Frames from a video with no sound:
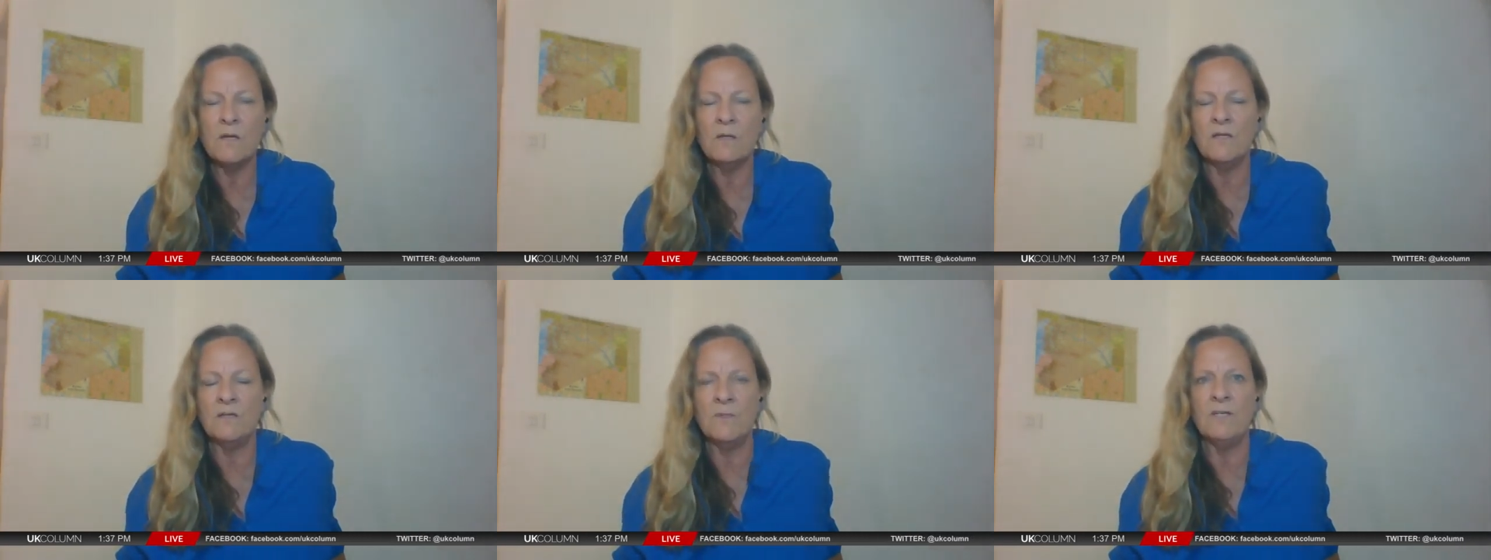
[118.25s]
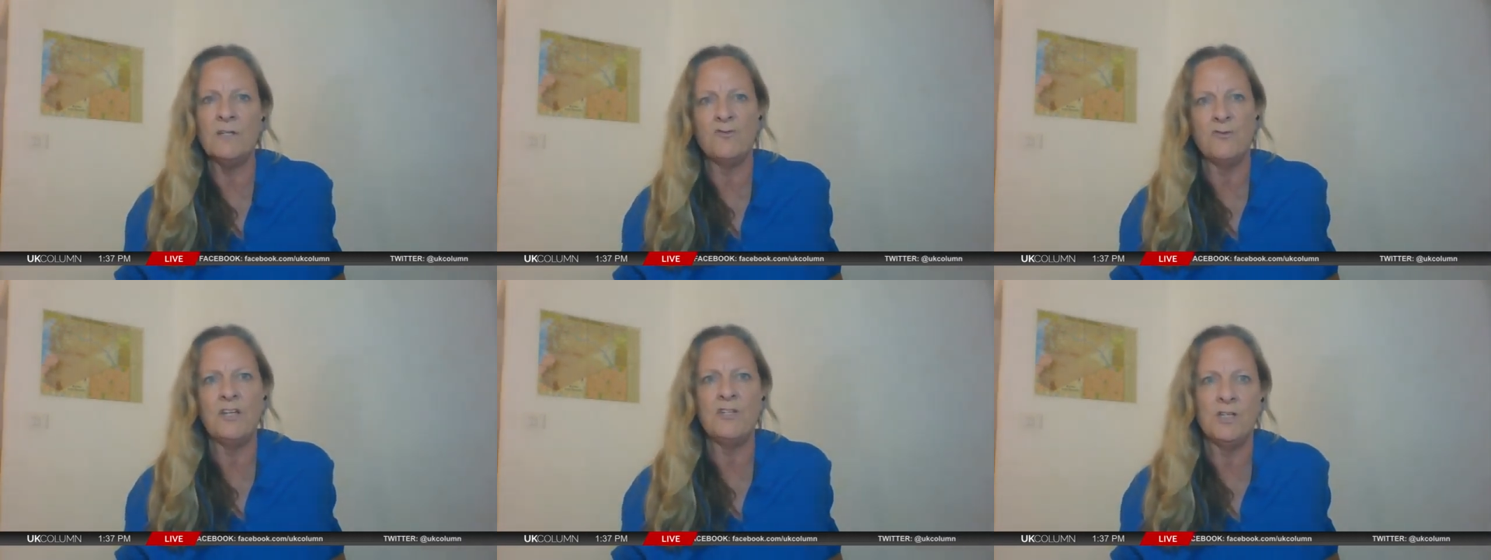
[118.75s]

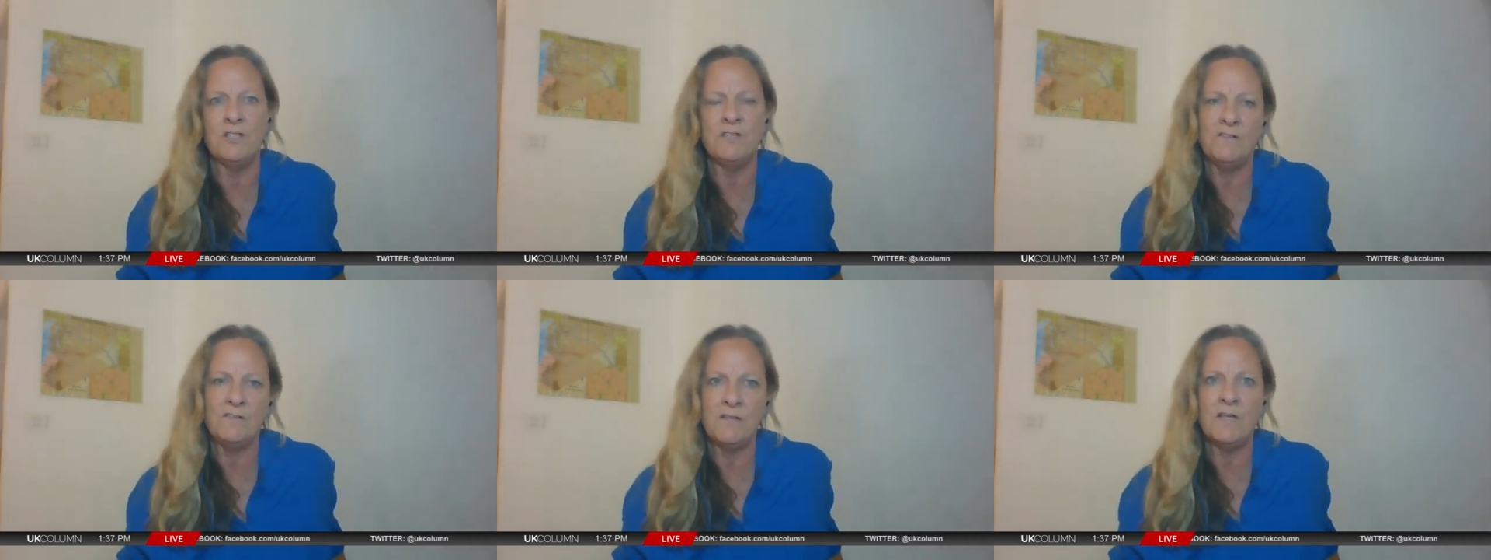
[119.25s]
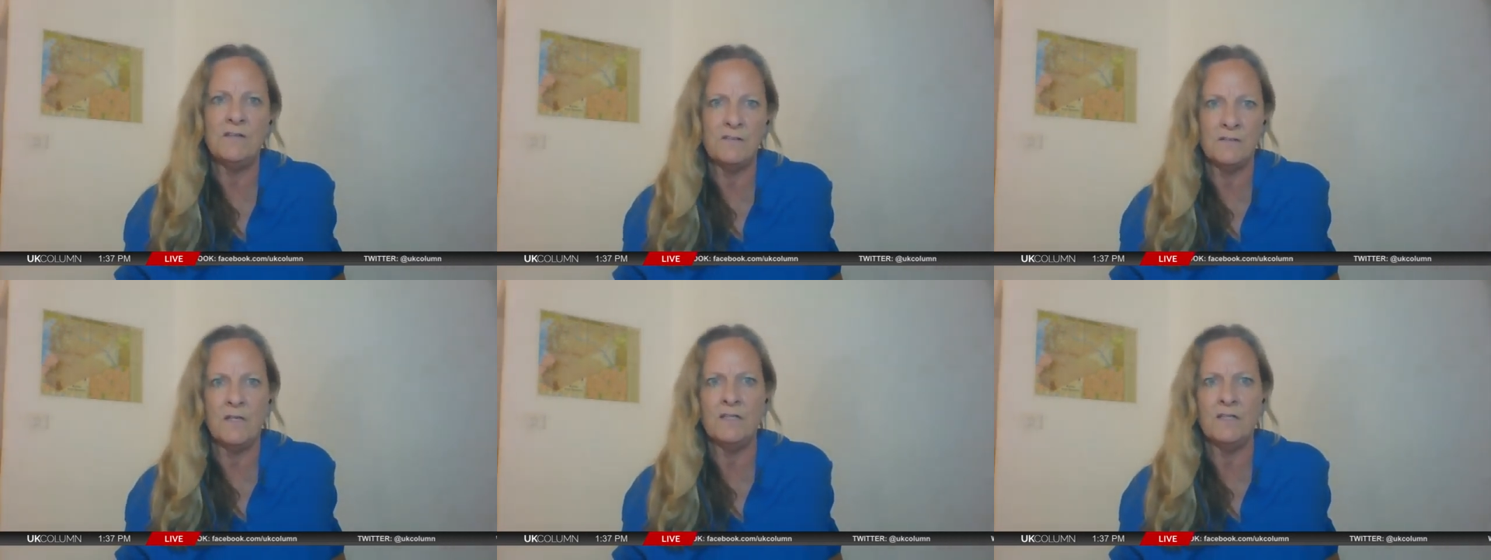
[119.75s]
administrations since